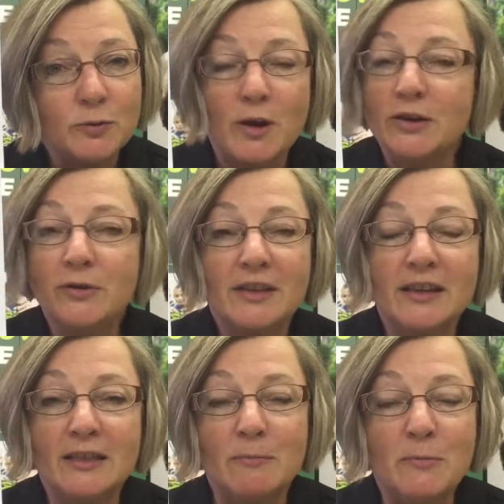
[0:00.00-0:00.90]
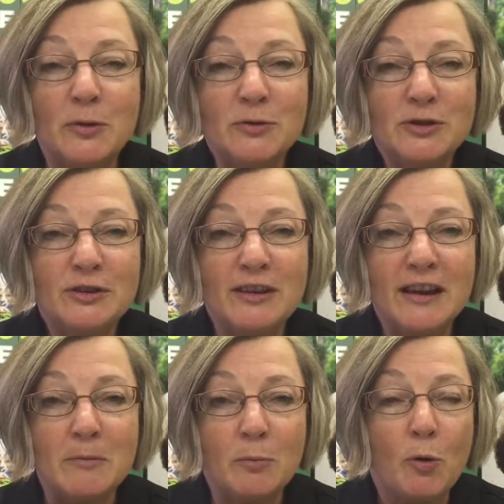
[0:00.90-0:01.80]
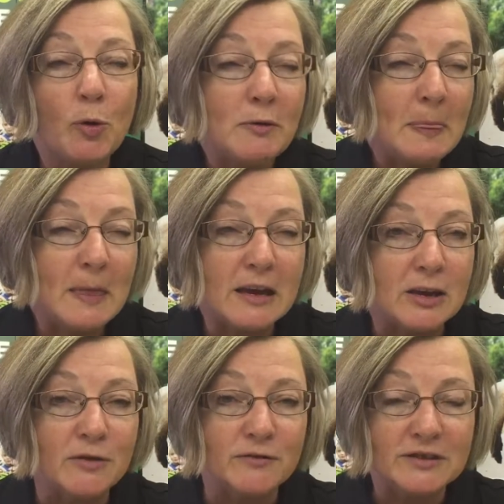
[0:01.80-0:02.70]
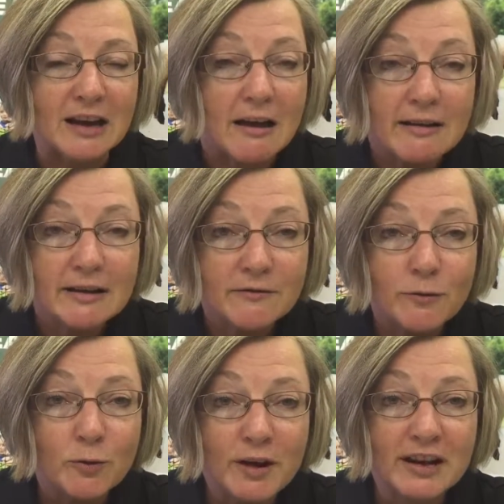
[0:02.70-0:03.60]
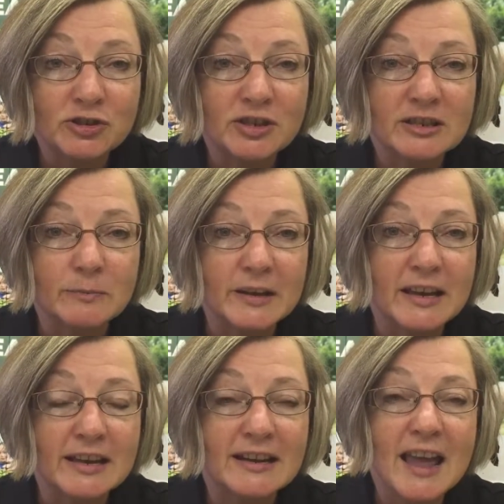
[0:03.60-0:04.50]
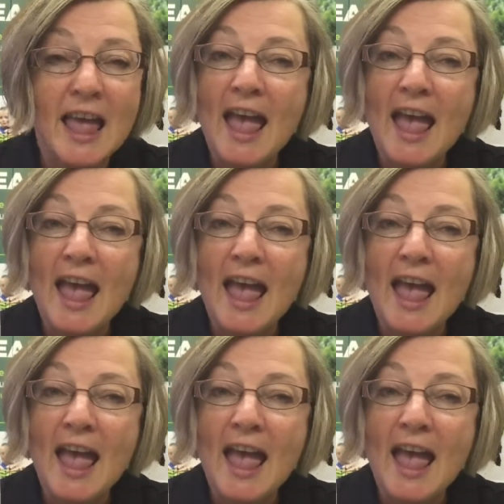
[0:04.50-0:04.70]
what you think the most important thing you've done in 4-H has been,